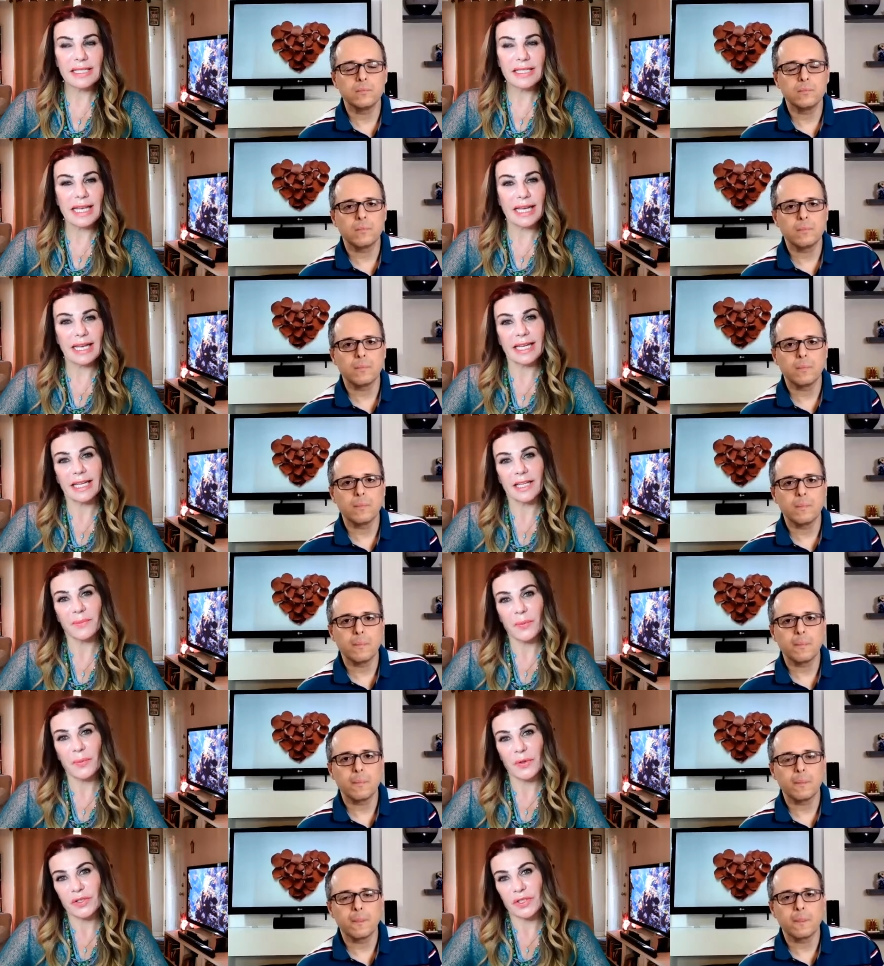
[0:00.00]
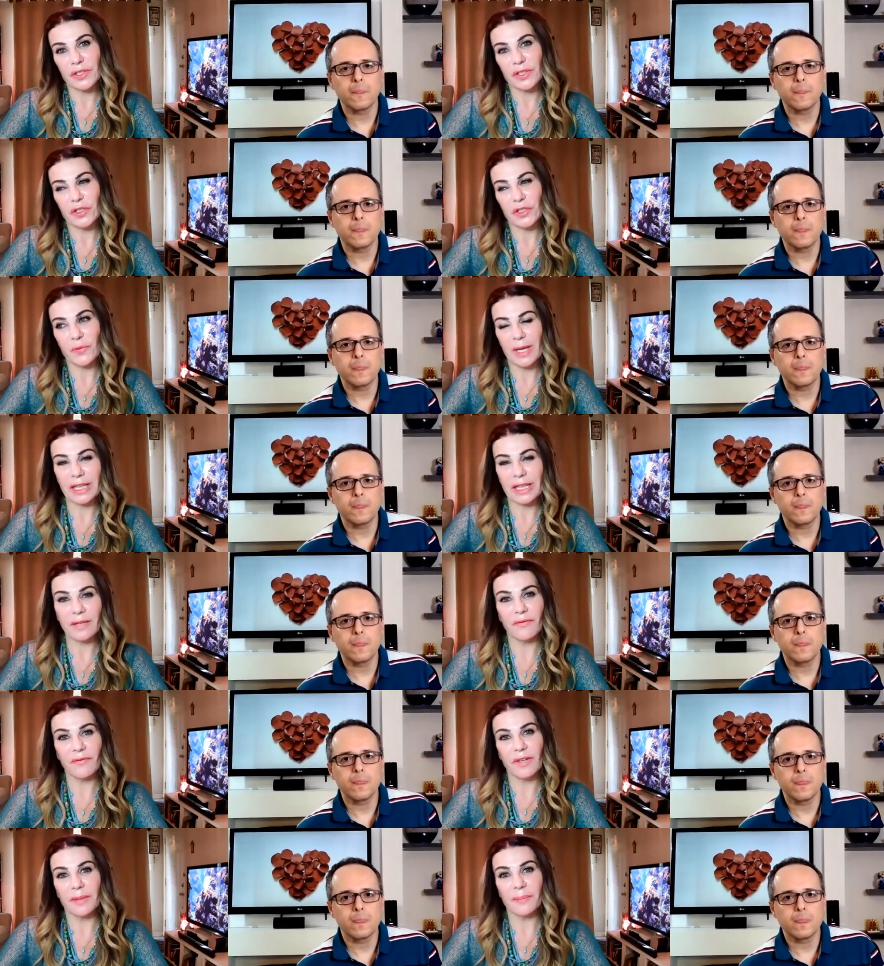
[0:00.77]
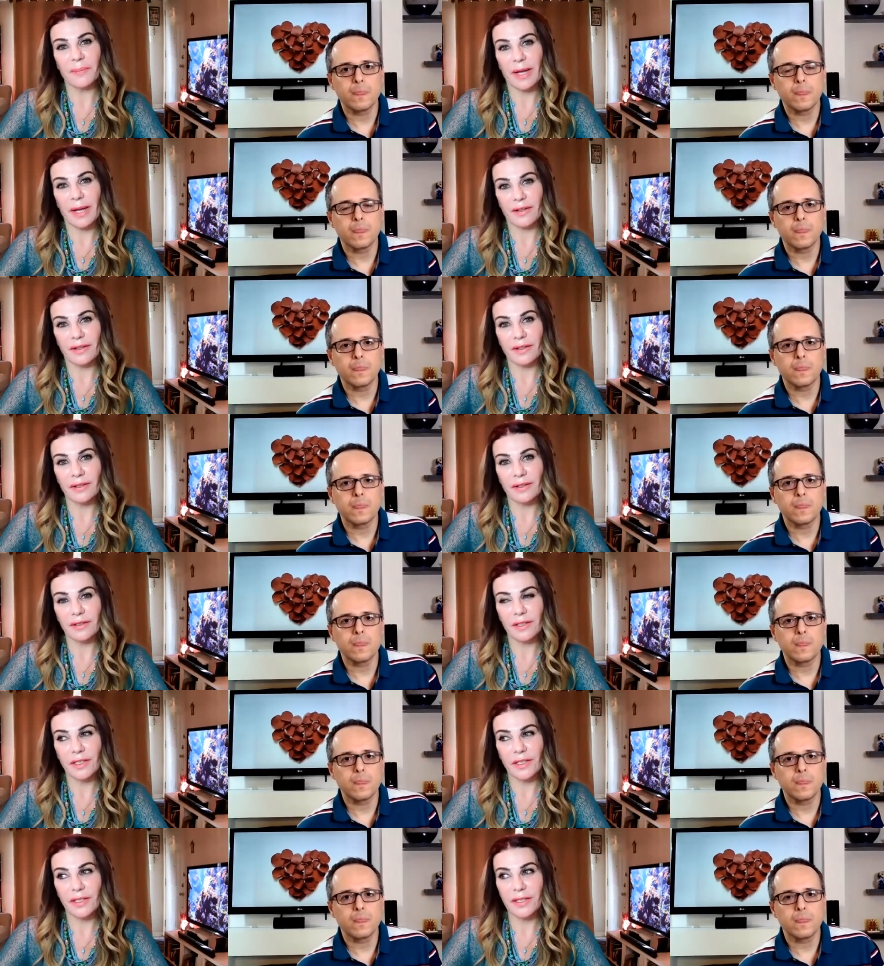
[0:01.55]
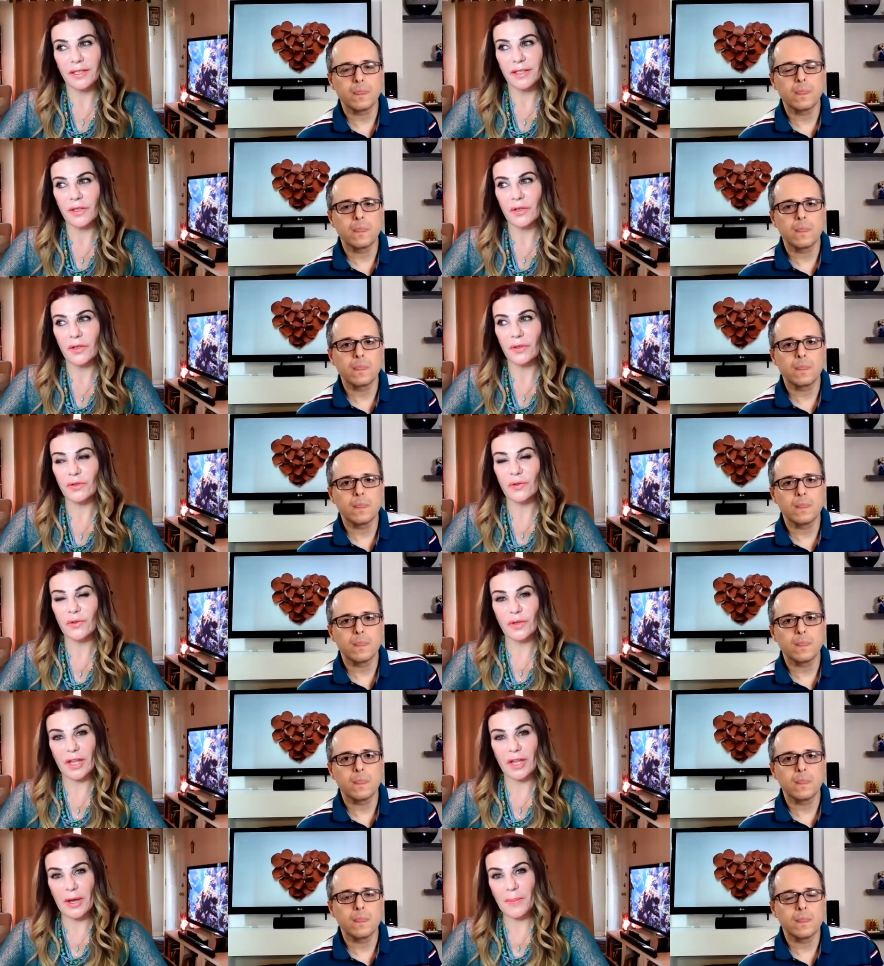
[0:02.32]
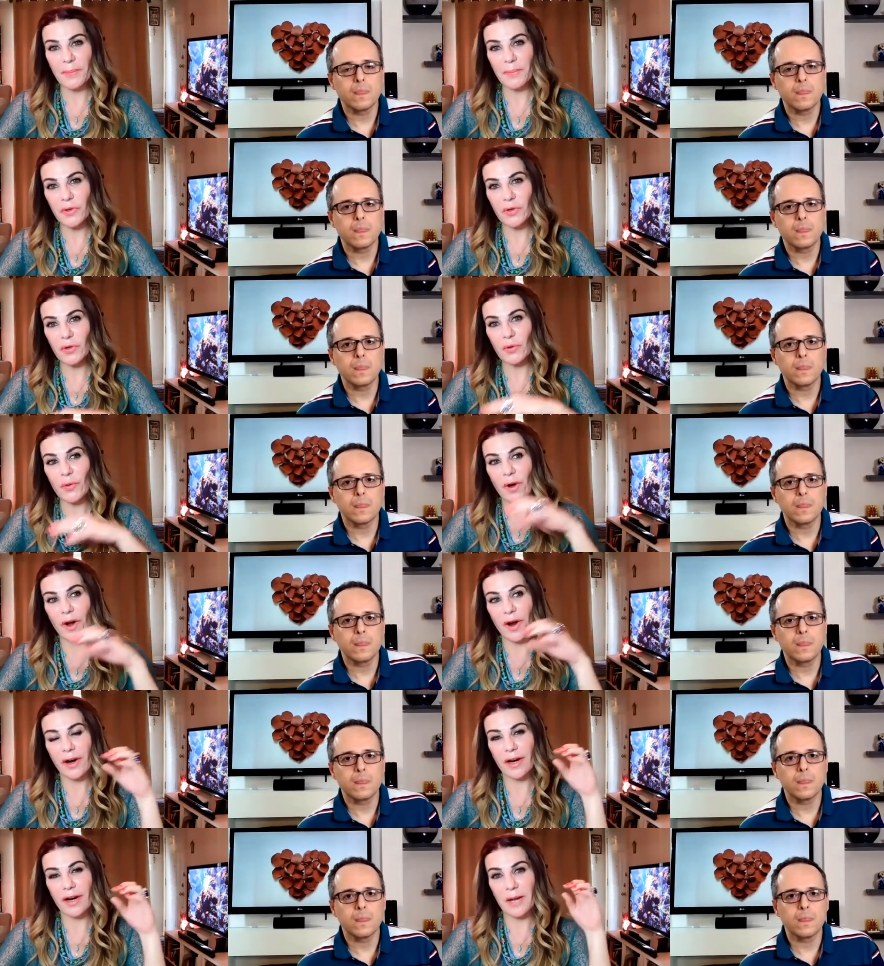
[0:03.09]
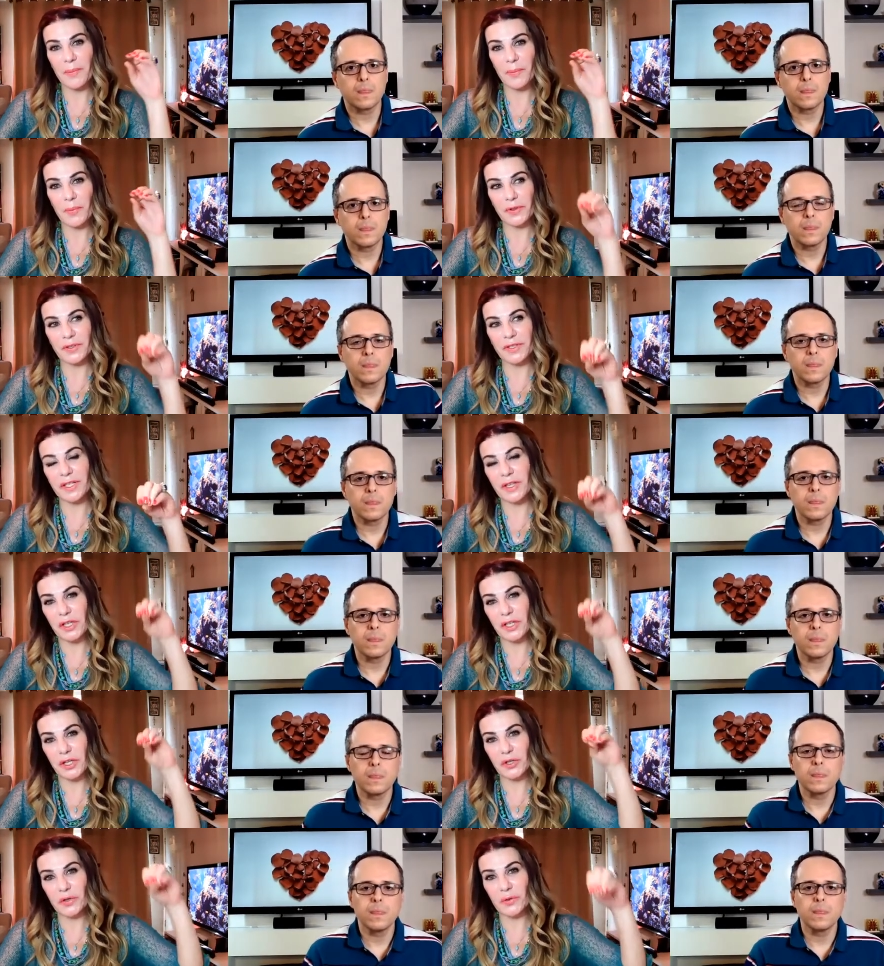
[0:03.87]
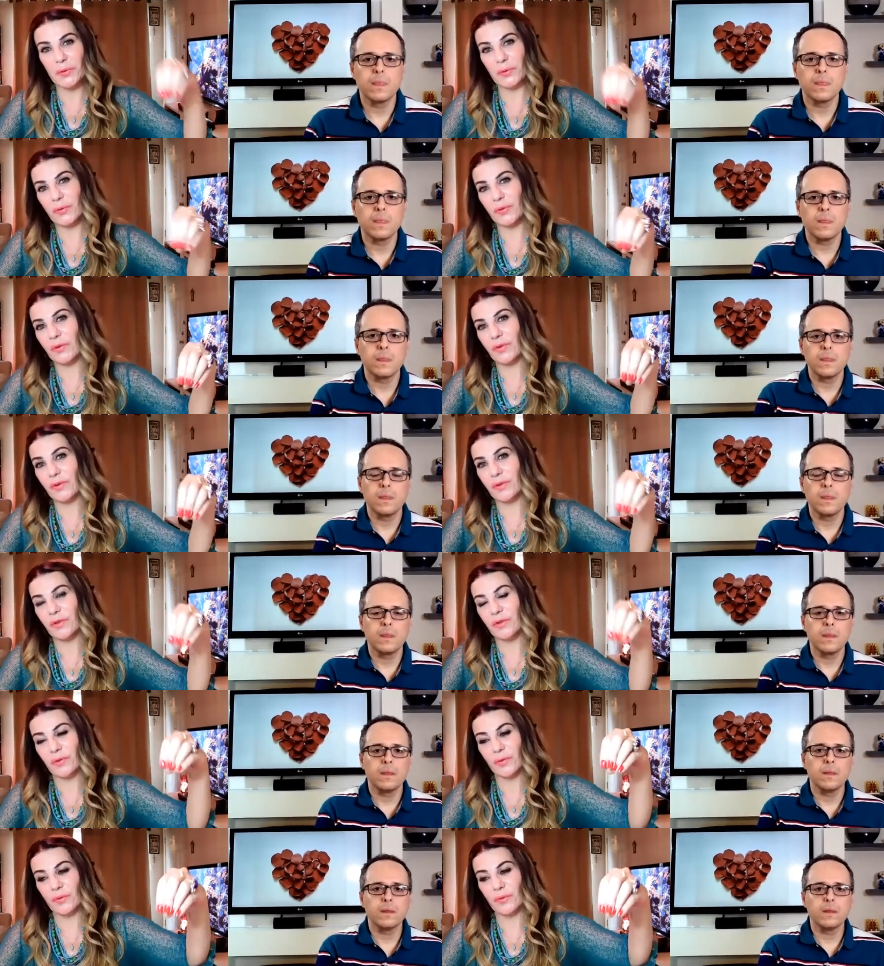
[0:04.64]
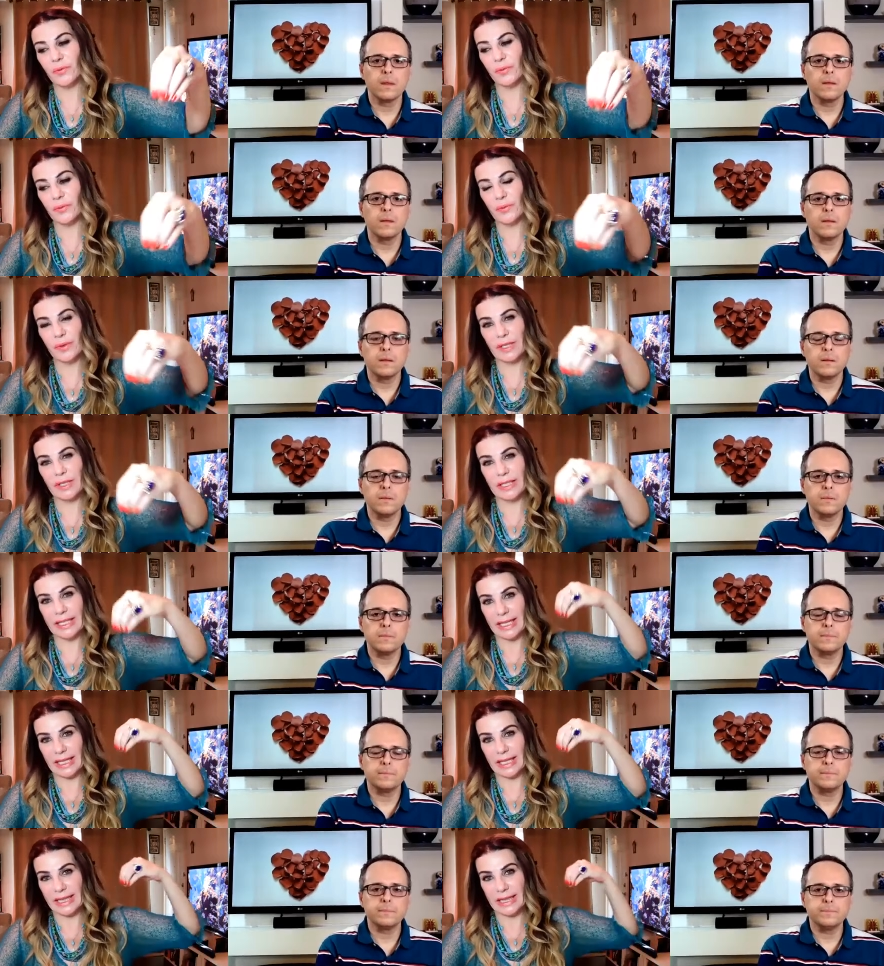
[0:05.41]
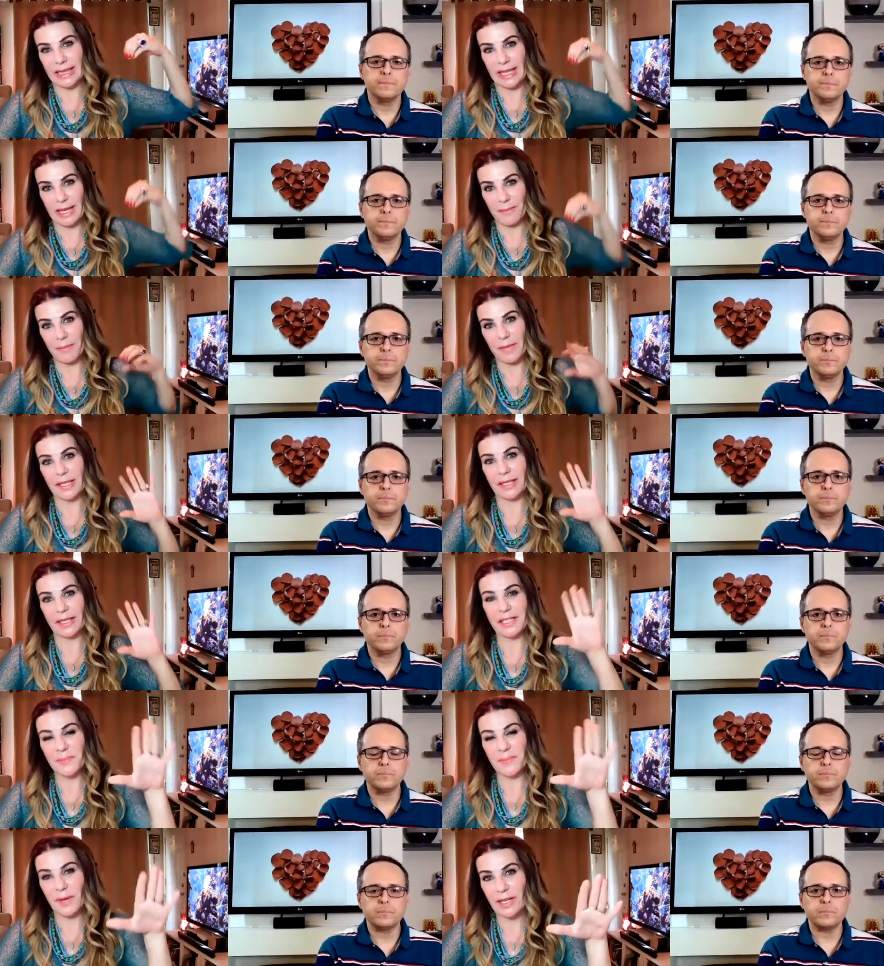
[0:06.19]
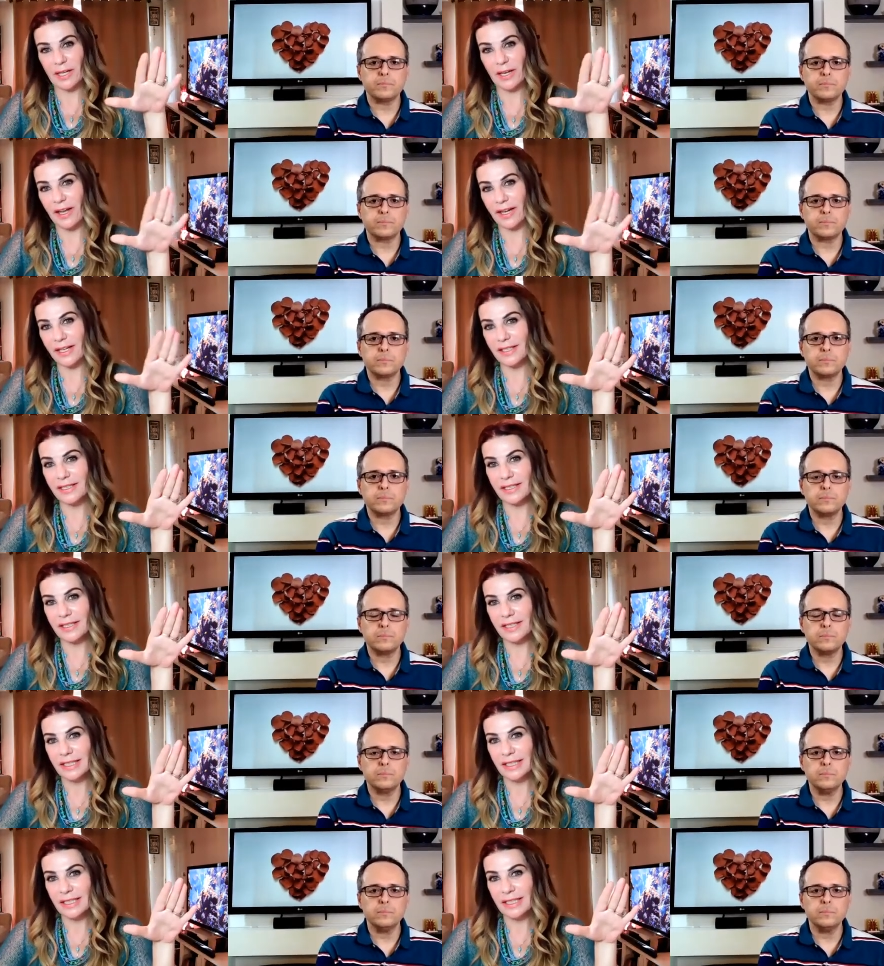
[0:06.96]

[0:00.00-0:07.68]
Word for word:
Speaker 1: second person to make them feel better. Uh, to them, you are a person they use to get them in the spotlight.